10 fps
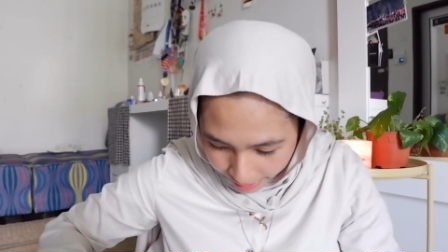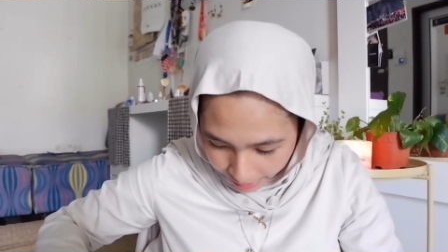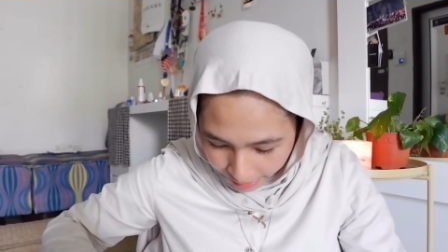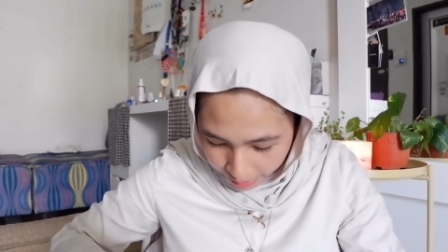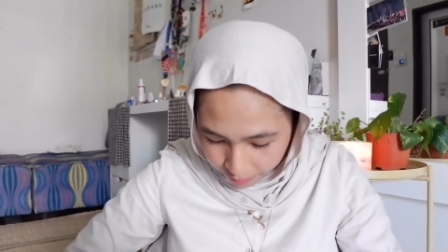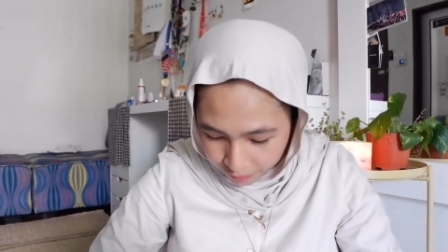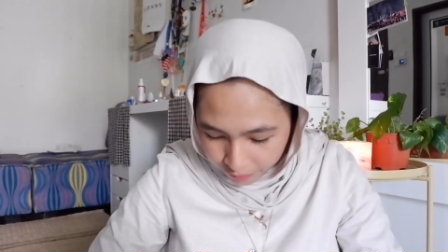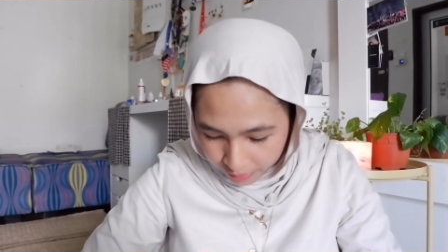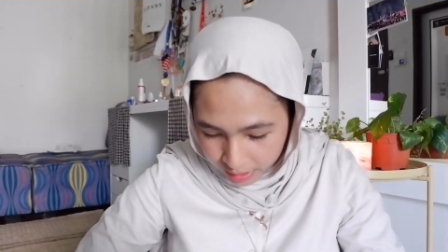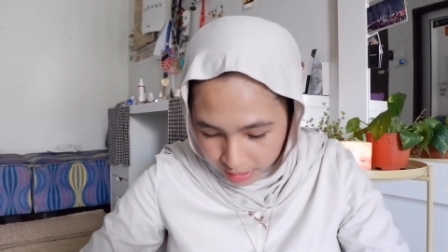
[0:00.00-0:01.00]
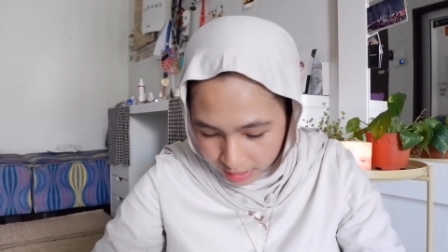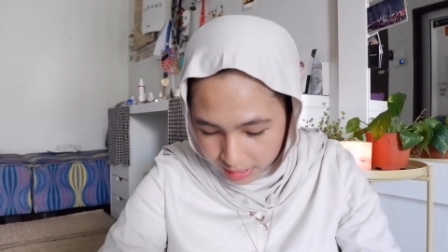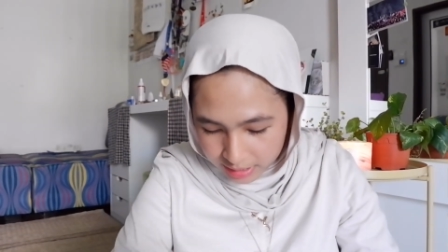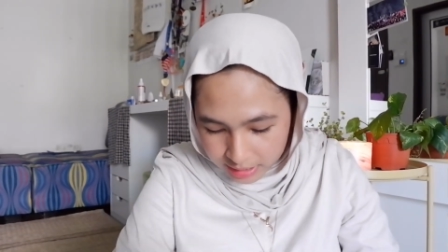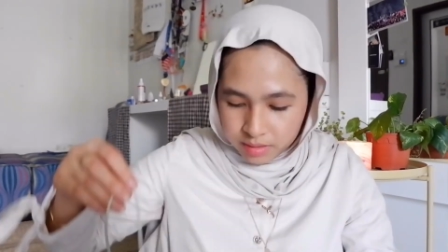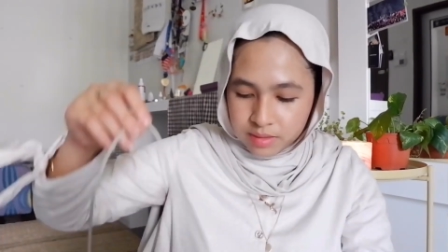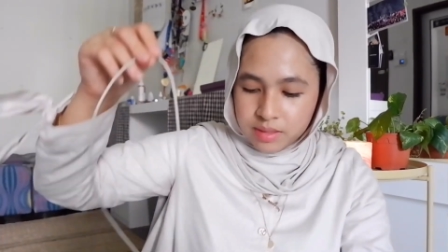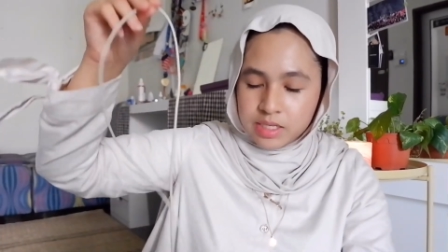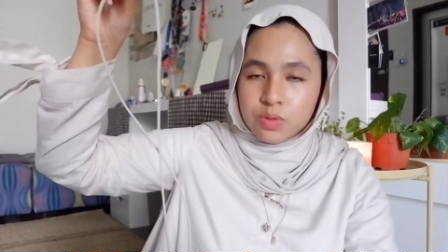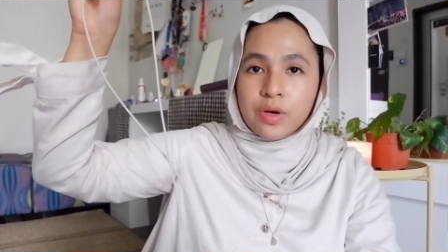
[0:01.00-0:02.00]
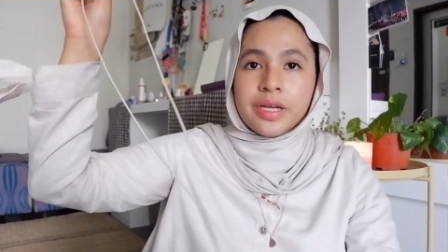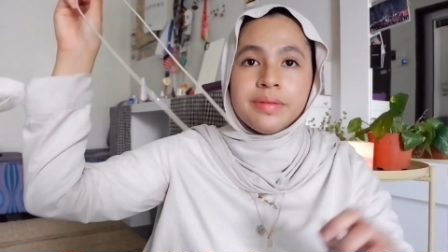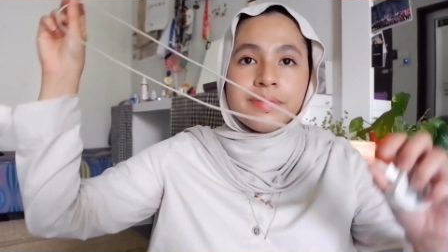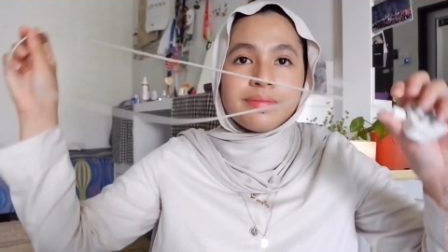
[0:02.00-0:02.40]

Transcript: have is this one.